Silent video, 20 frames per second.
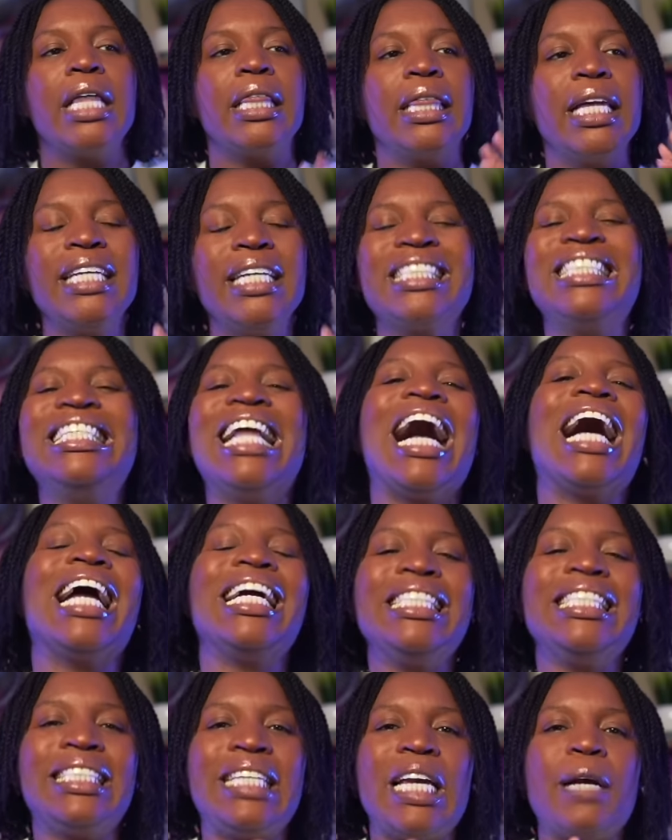These
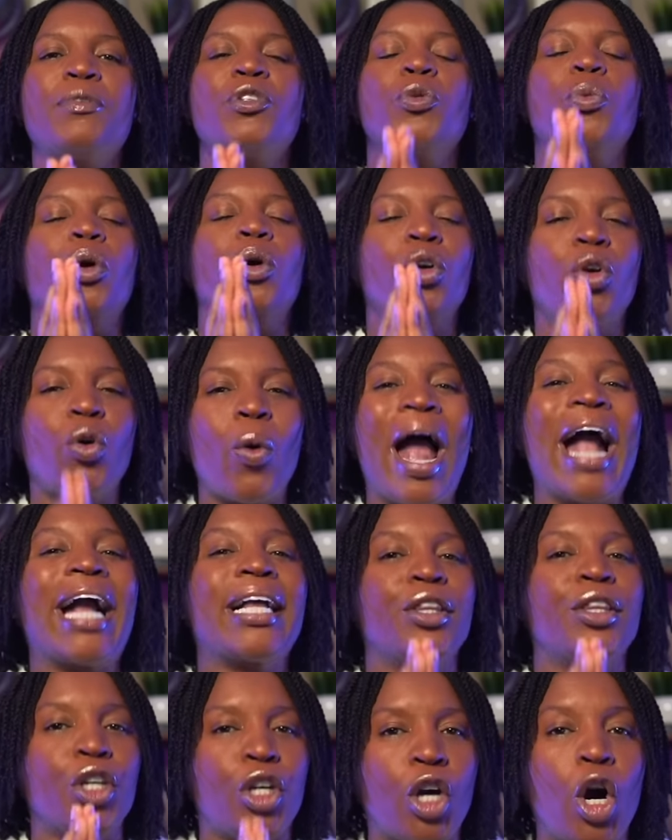nine tips will
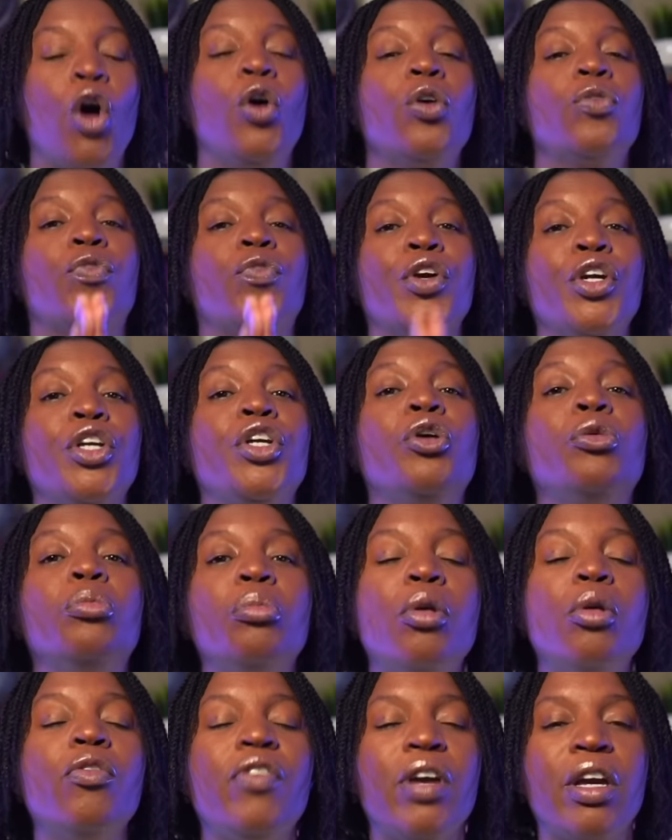crack the code for you
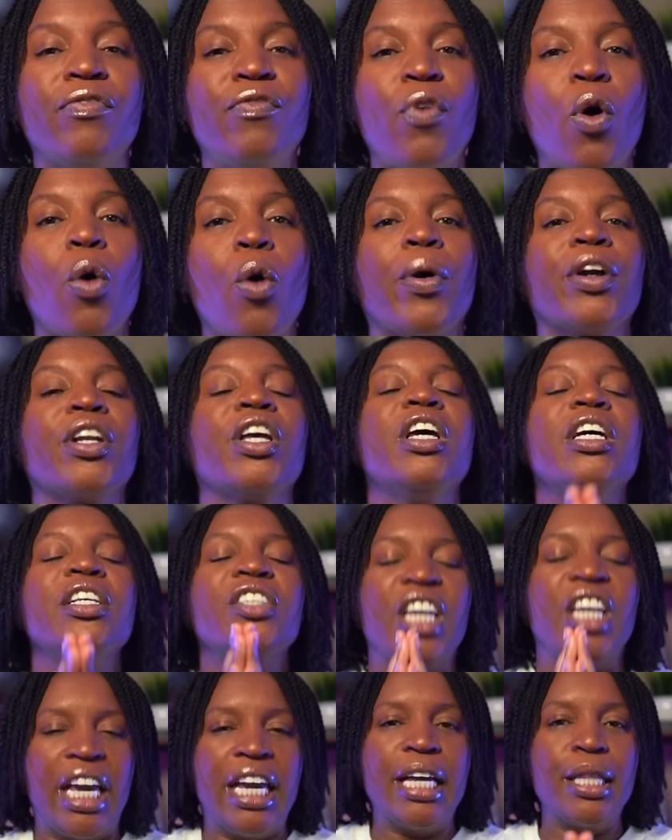moving forward
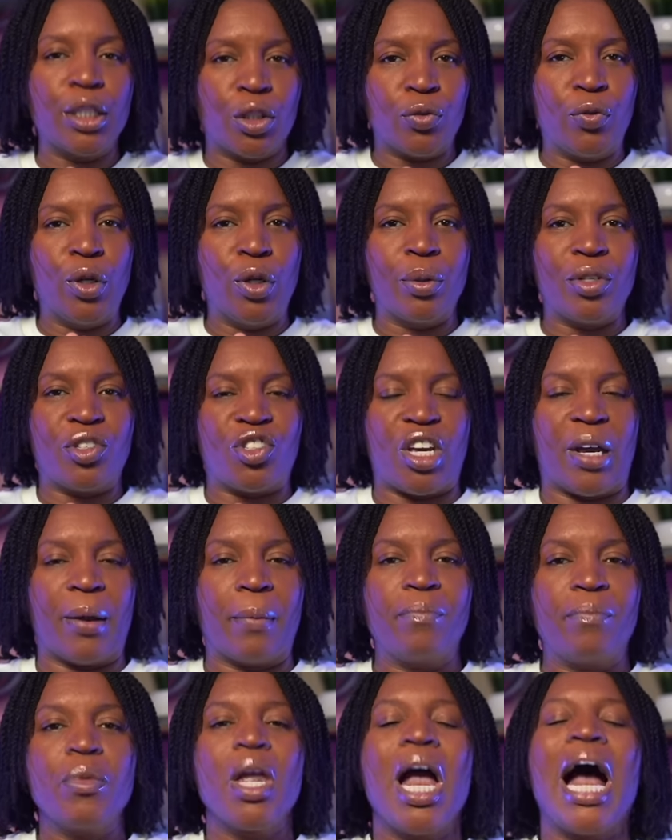to English fluency.
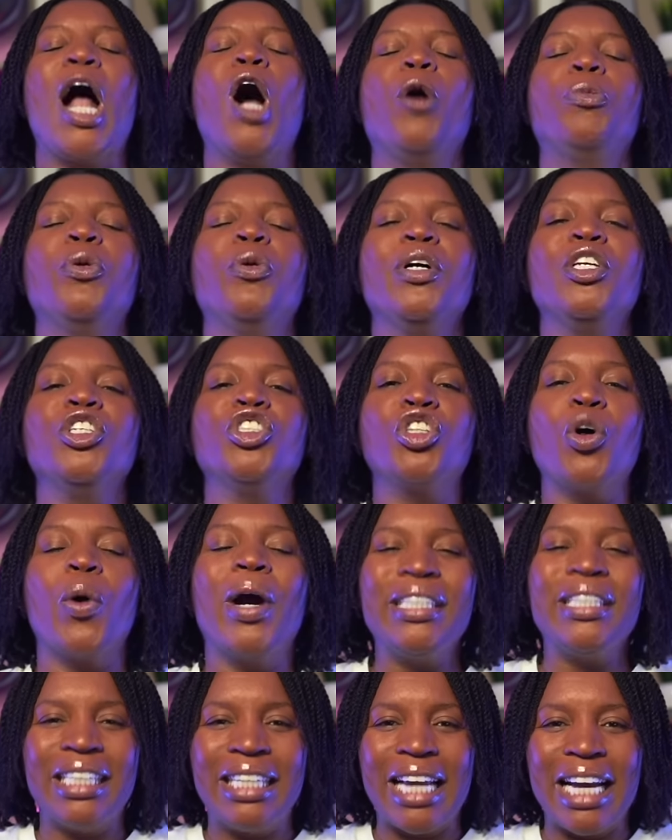I hope you
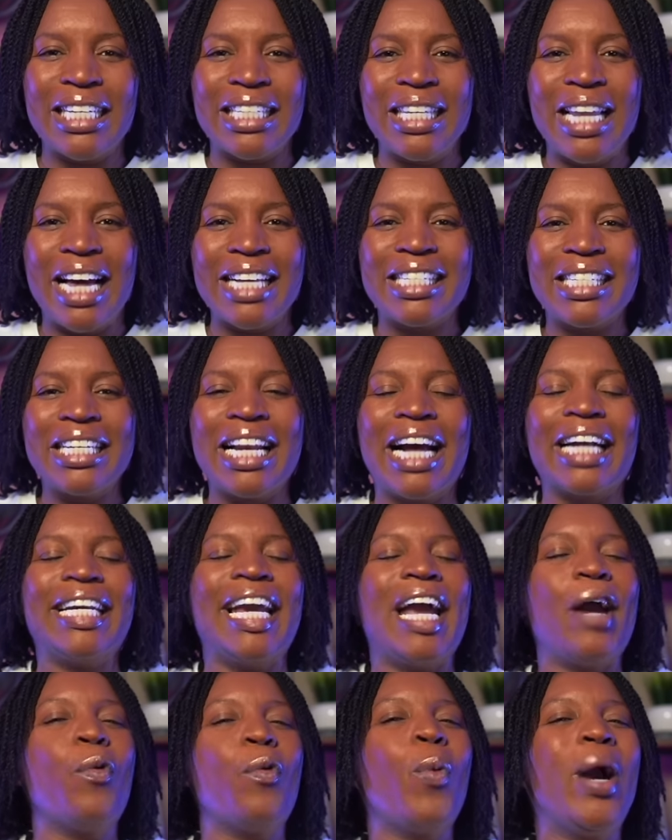enjoyed today's lesson. I
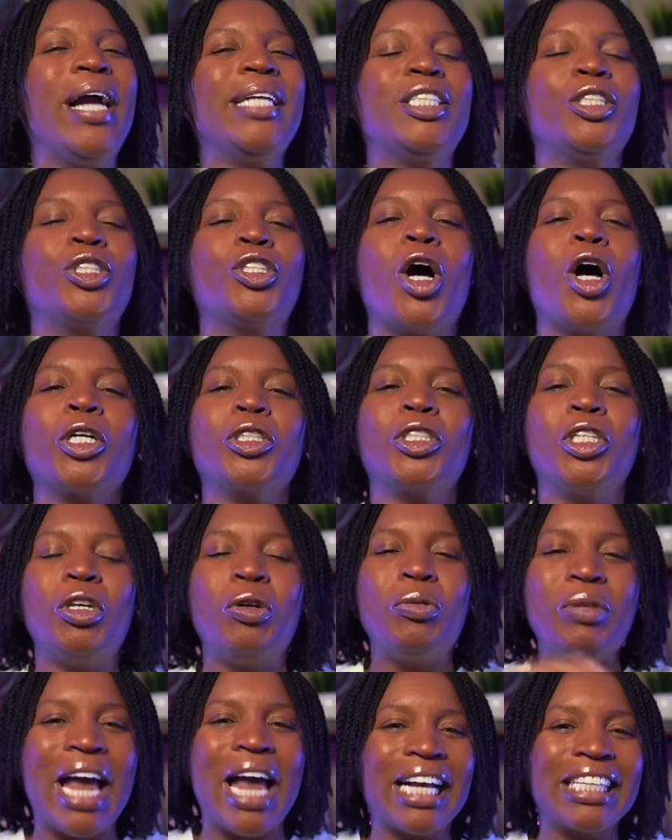can't wait to talk to
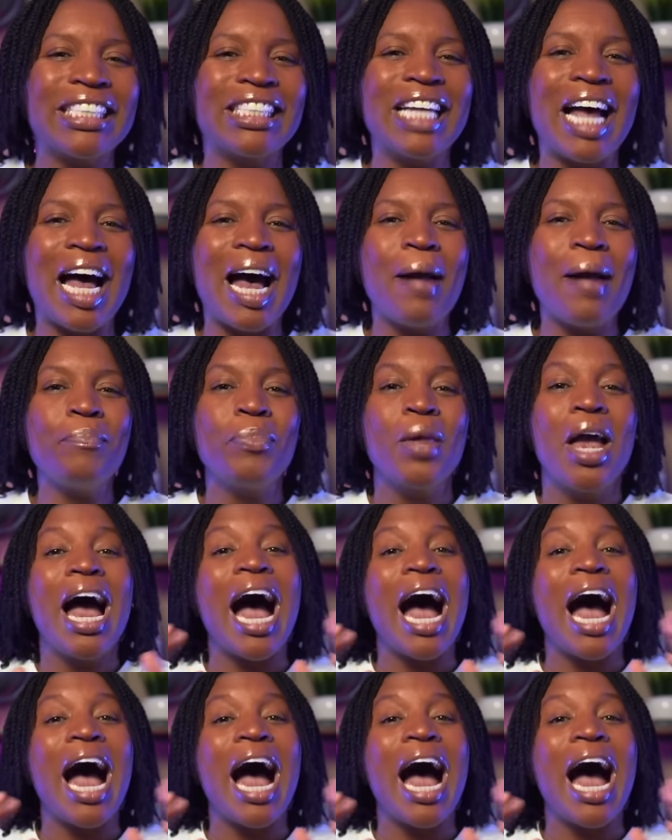you next time.